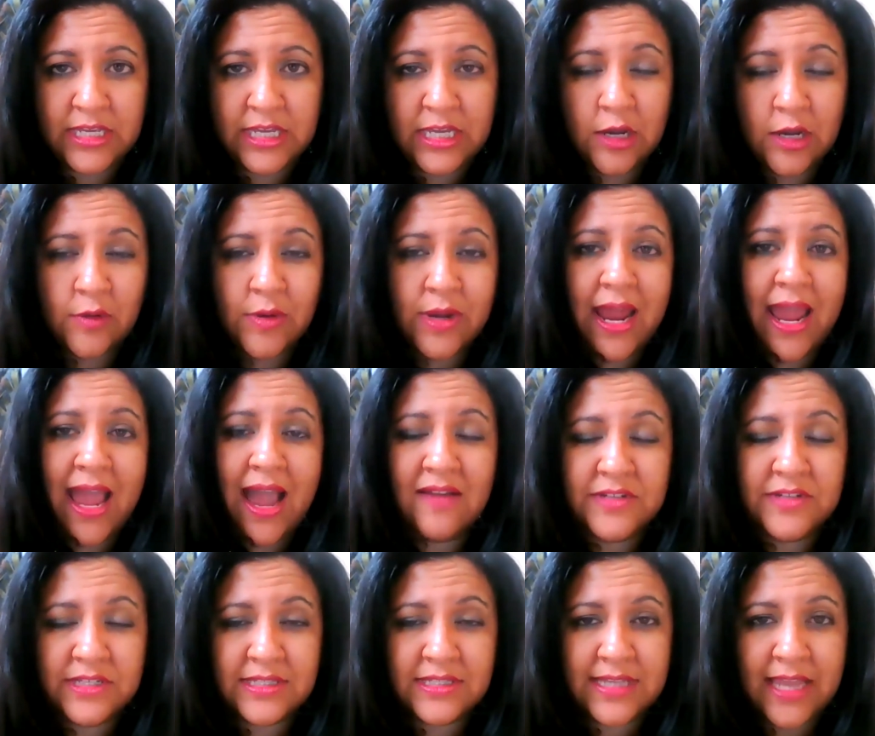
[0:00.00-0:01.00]
hear what I have
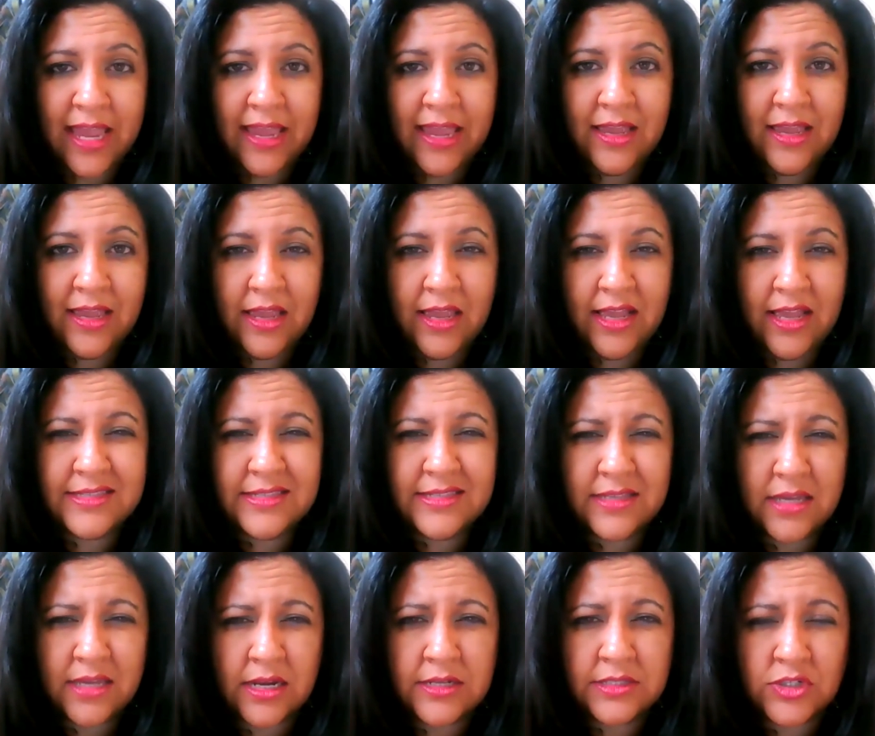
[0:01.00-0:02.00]
to say, it's going
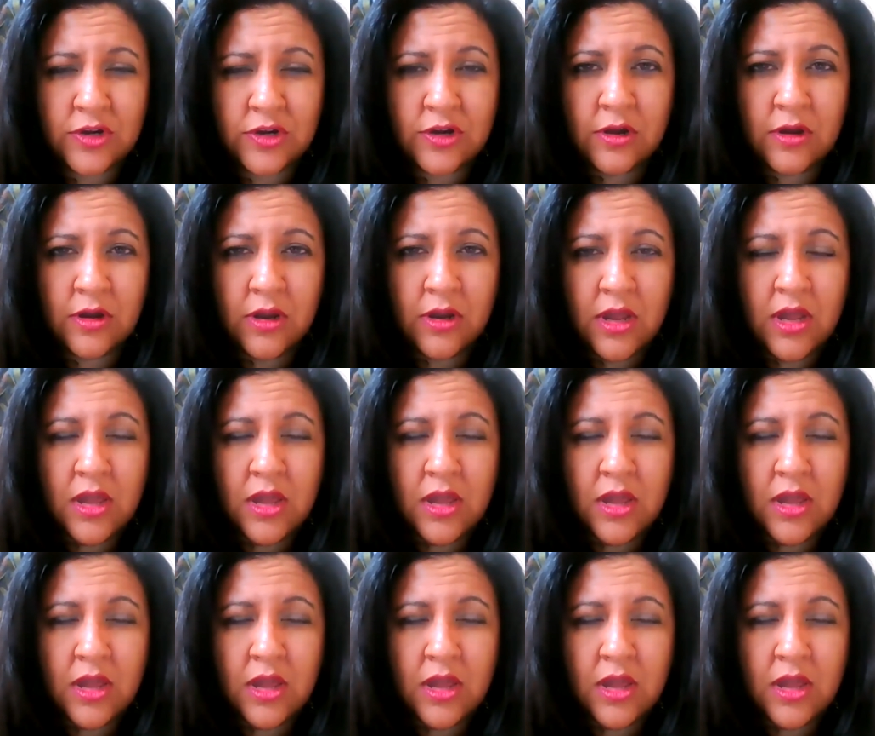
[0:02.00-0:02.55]
to stir